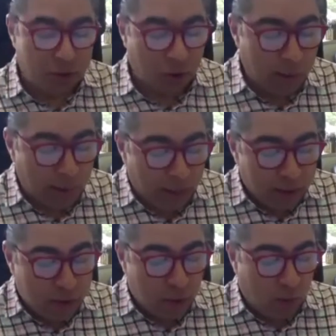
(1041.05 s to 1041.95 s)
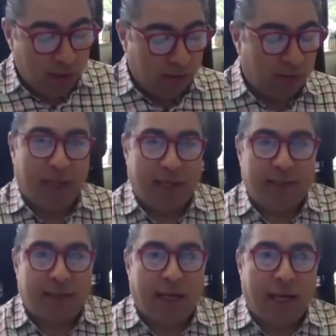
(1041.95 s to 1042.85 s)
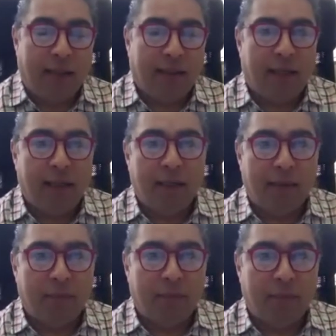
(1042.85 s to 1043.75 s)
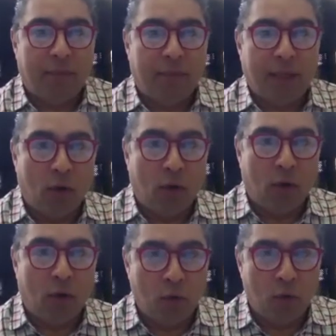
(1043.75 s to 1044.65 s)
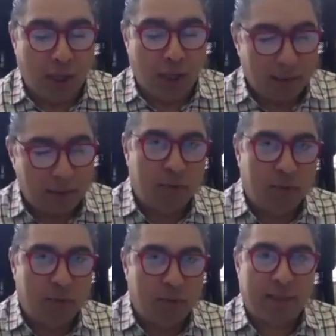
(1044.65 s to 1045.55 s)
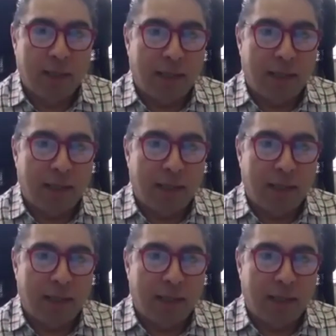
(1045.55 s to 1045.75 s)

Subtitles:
So one of the things that I think that the Latino community sometimes